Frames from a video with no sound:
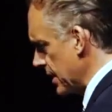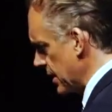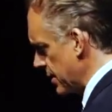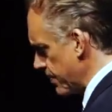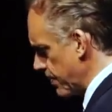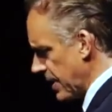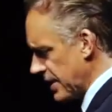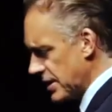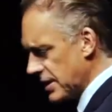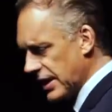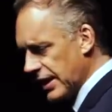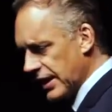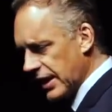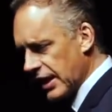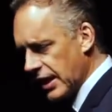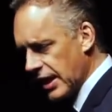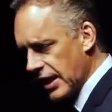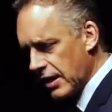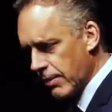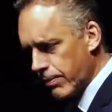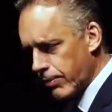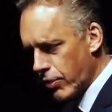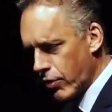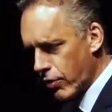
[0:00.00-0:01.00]
especially in an
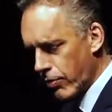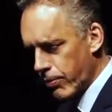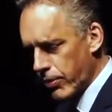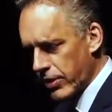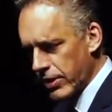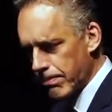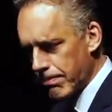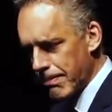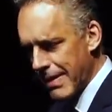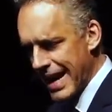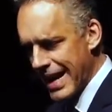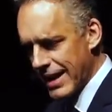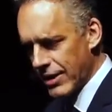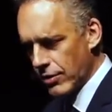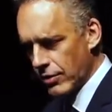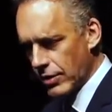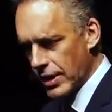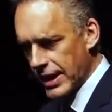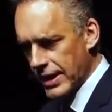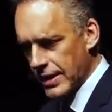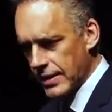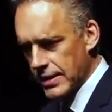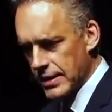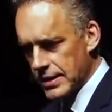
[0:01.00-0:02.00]
inappropriate manner
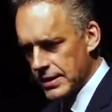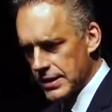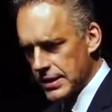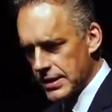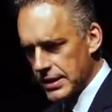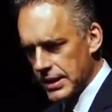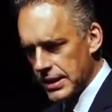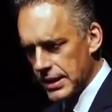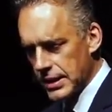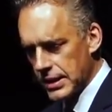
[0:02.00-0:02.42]
like this,